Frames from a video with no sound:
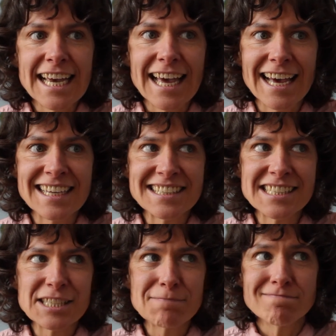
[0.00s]

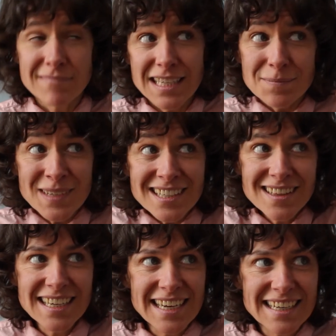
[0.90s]
And
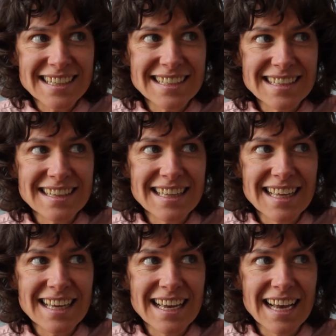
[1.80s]
admittedly,
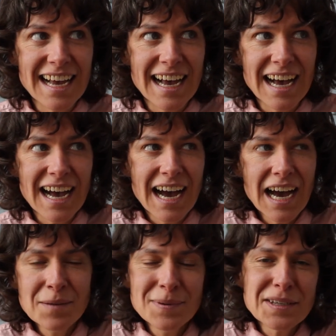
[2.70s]

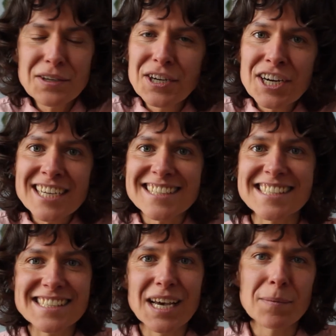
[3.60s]
I've been
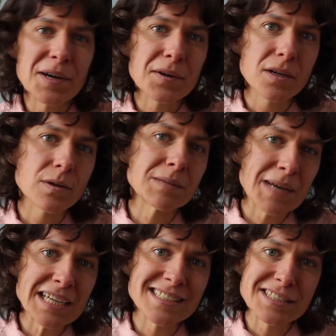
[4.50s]
curious about going
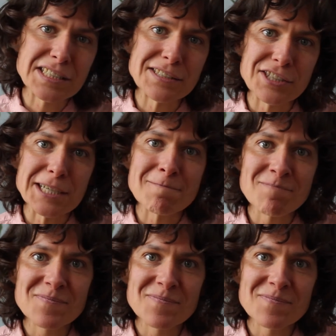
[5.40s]
back to teaching.